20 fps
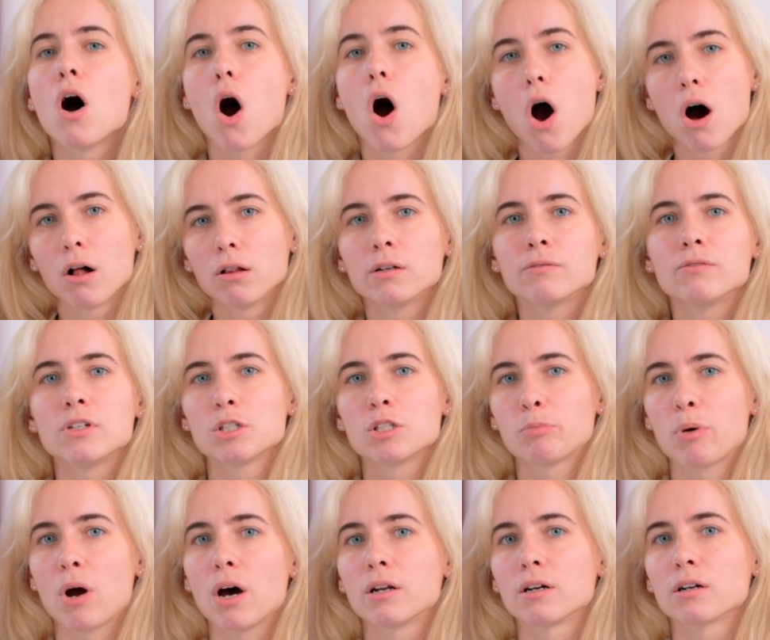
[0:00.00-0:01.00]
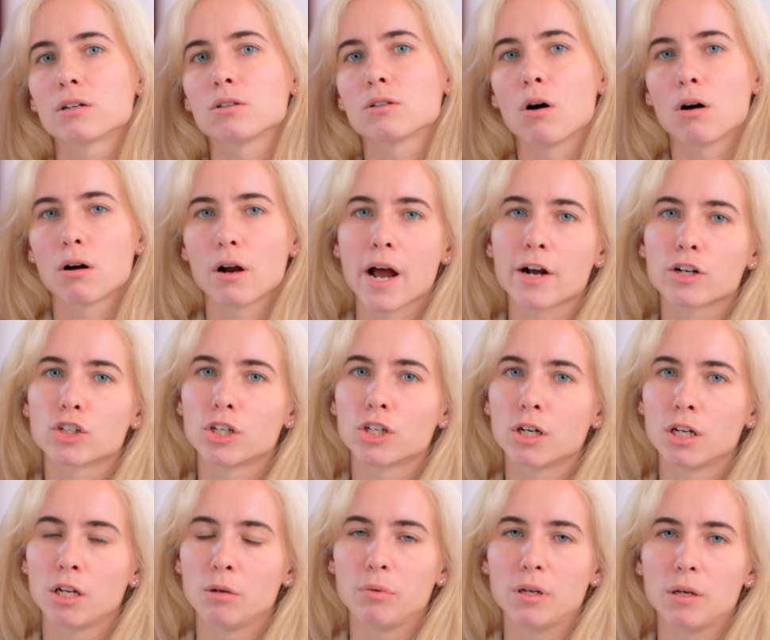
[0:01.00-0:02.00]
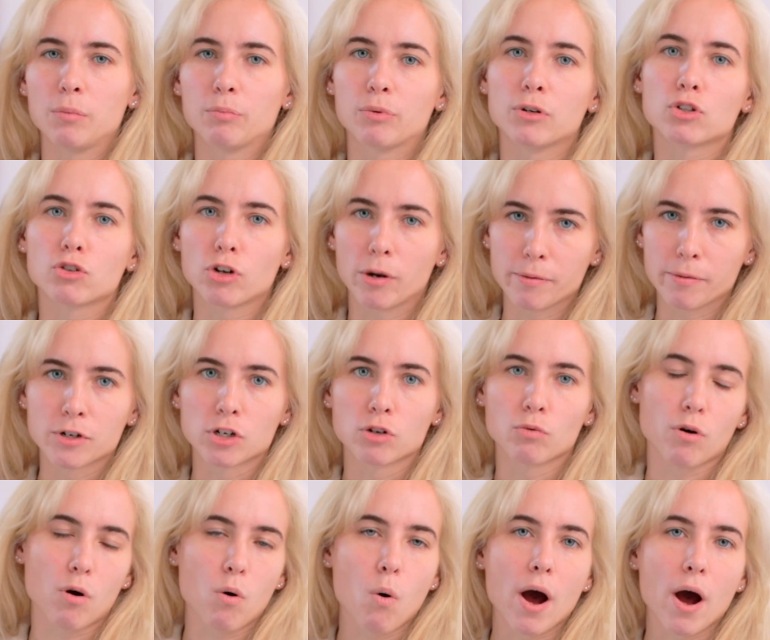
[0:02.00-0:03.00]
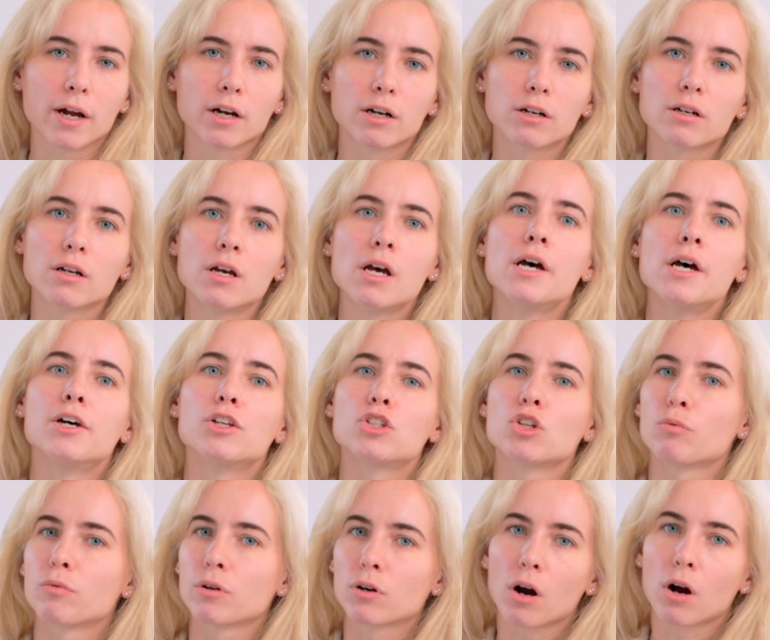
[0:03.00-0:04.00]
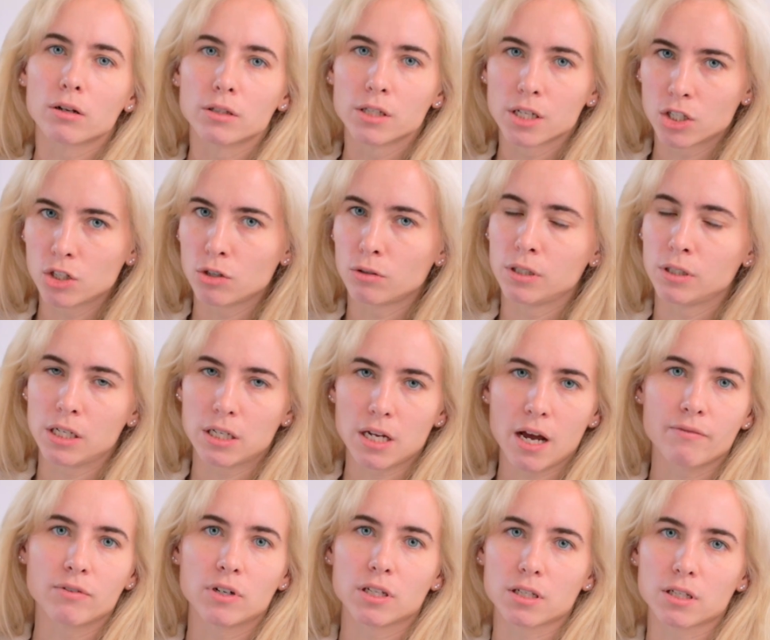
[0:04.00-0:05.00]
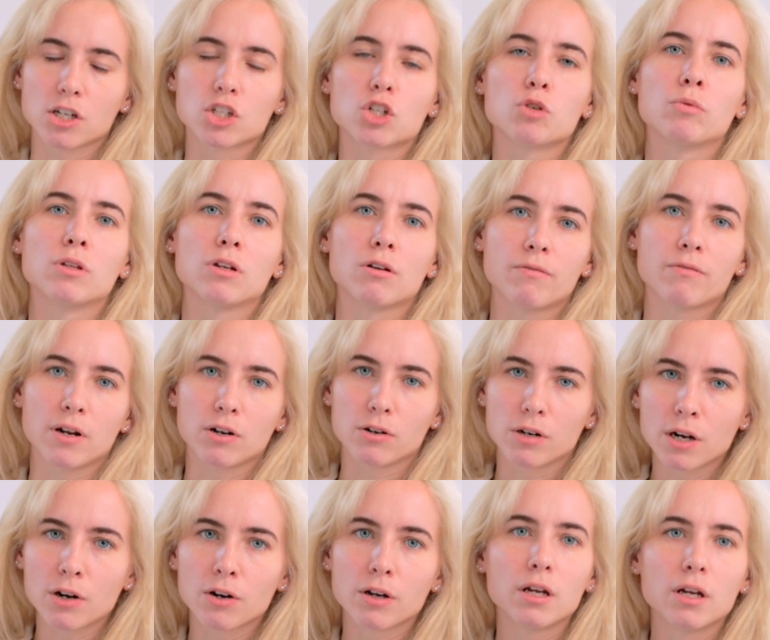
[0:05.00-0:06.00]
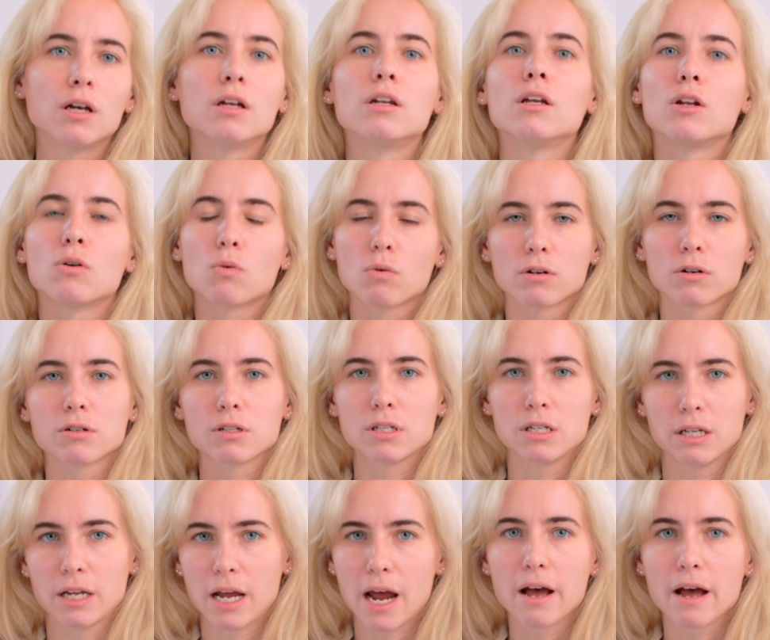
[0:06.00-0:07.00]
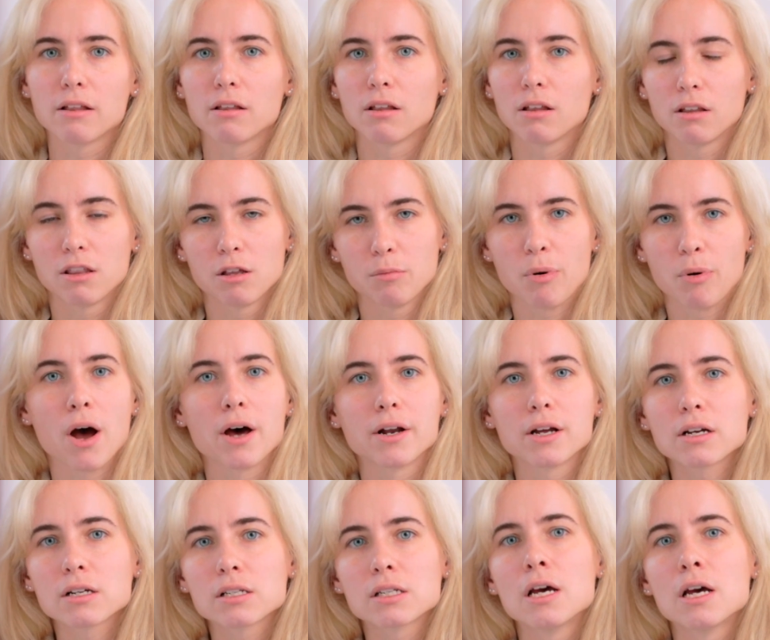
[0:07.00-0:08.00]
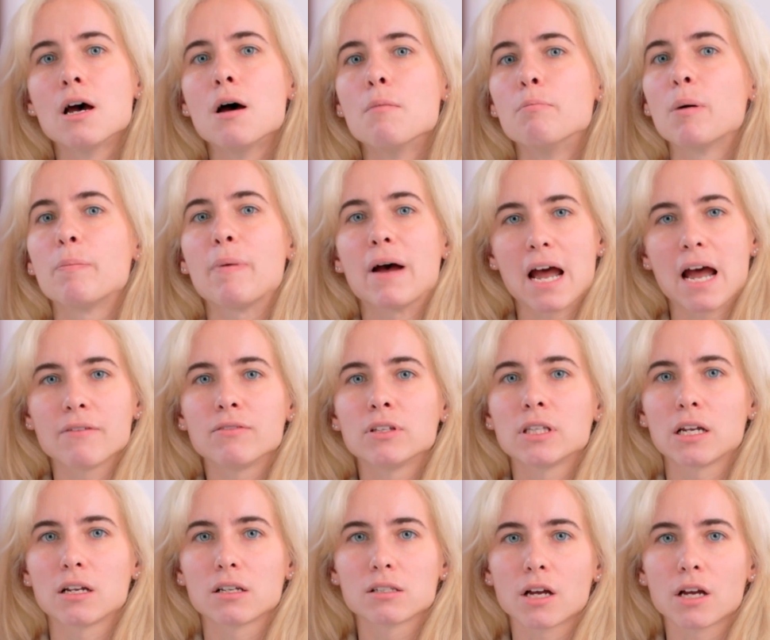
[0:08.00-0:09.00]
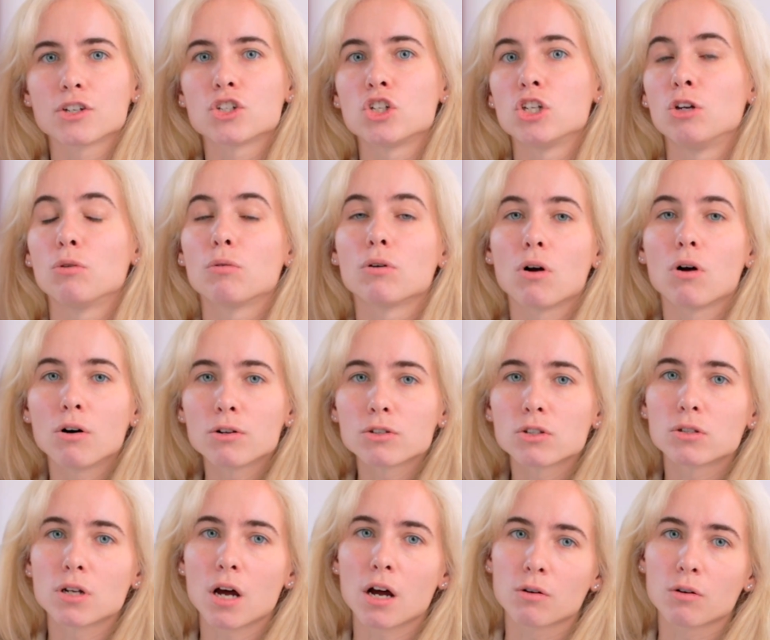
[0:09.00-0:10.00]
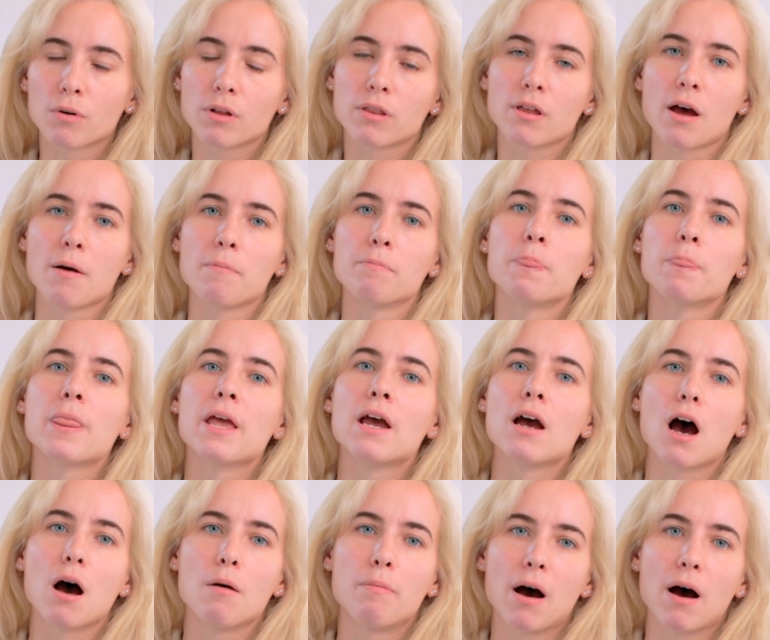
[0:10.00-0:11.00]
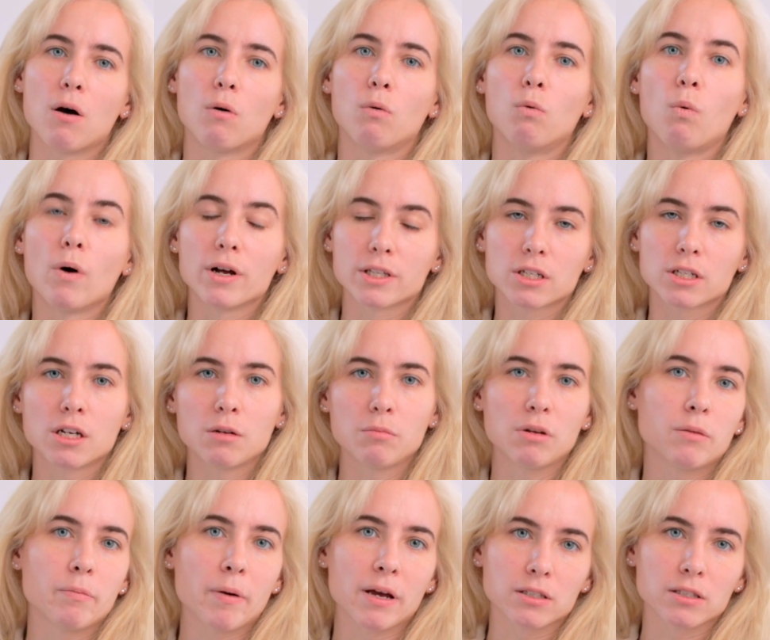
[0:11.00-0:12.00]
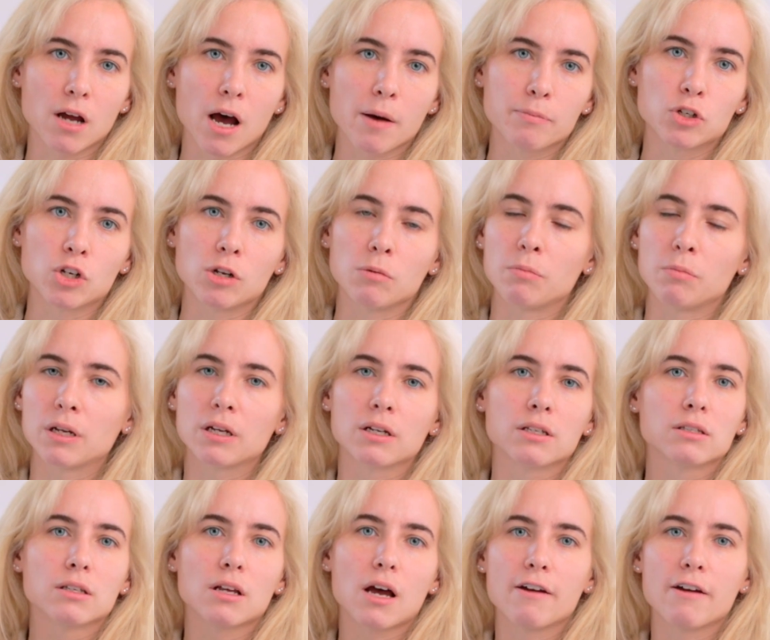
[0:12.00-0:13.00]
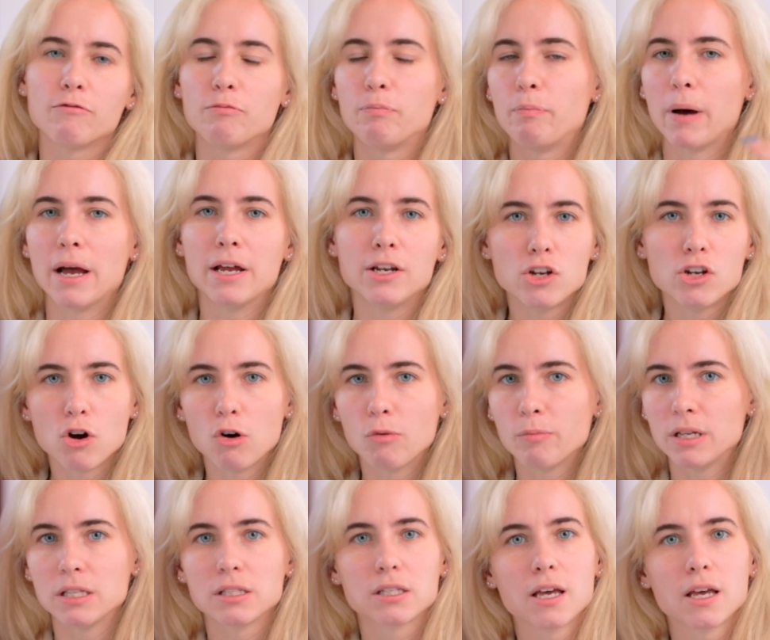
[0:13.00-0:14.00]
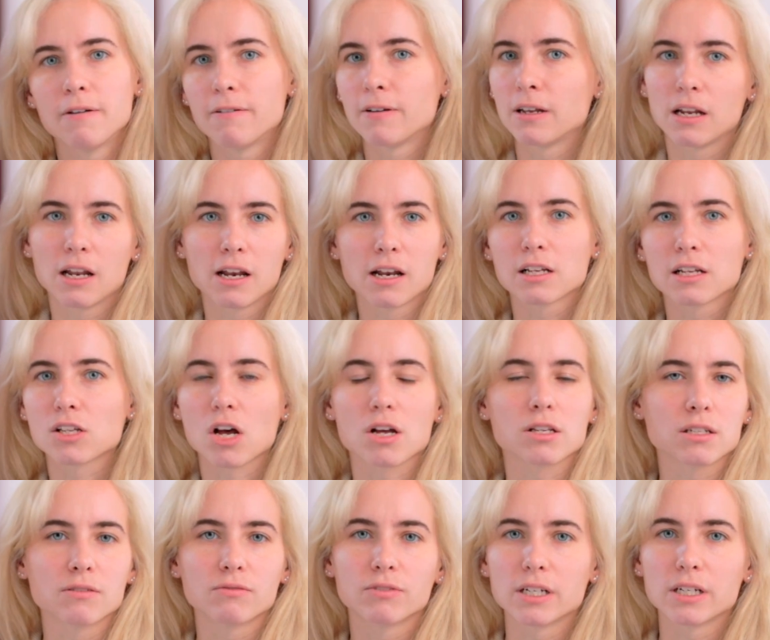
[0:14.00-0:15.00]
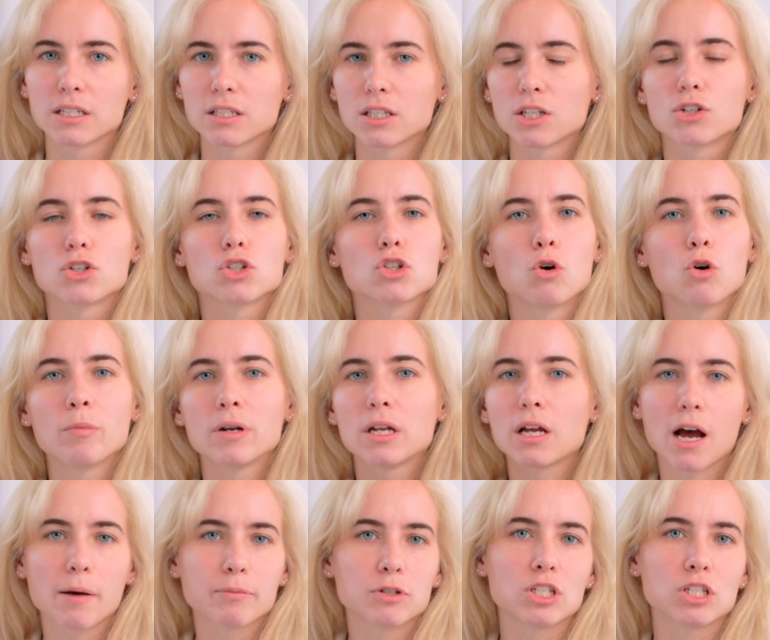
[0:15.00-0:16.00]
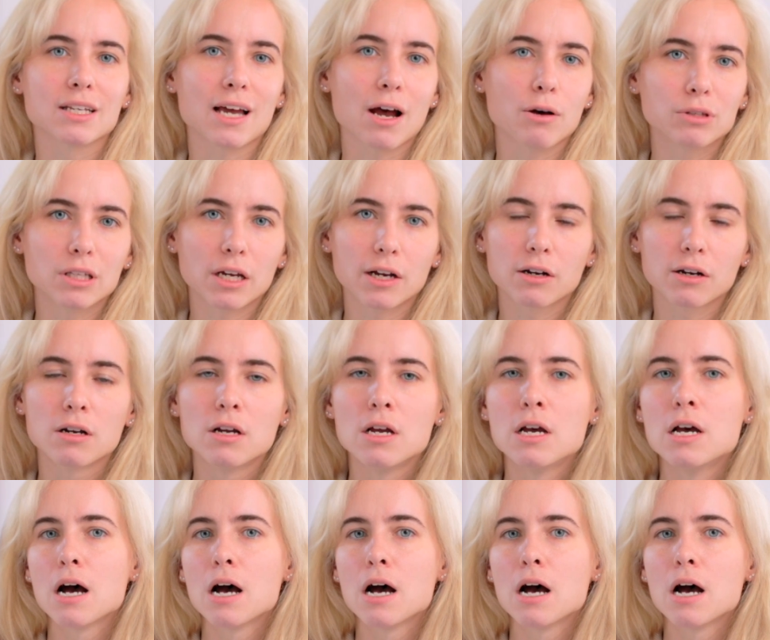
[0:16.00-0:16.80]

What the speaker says: All of these products are actually going to be prescription required, so regardless, you'll need to have a discussion with your veterinarian in order to get the product. But by having that discussion, you can also talk with them about what's going to be the best option, because I've by no means given an exhaustive list. There's so many options out there.